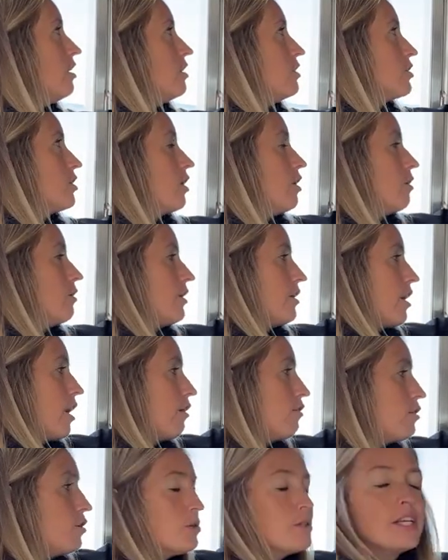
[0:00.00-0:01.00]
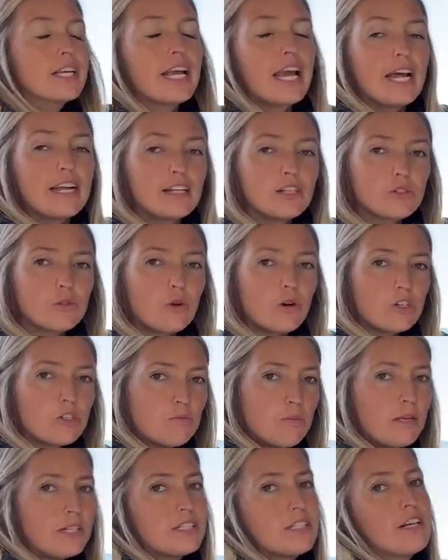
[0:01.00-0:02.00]
So you're not losing any storage
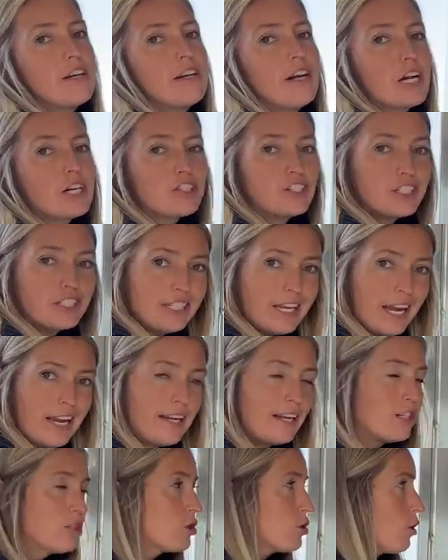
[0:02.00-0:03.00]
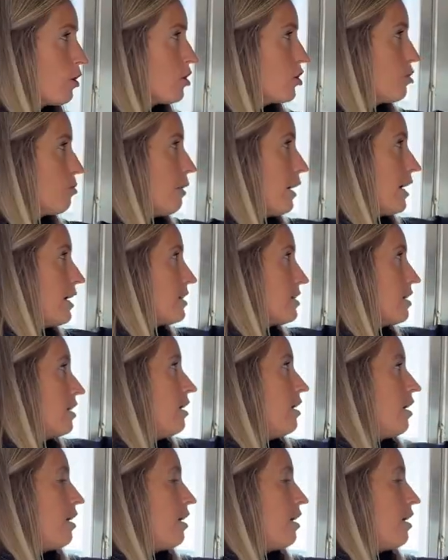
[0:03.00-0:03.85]
space there. You're actually gaining storage space.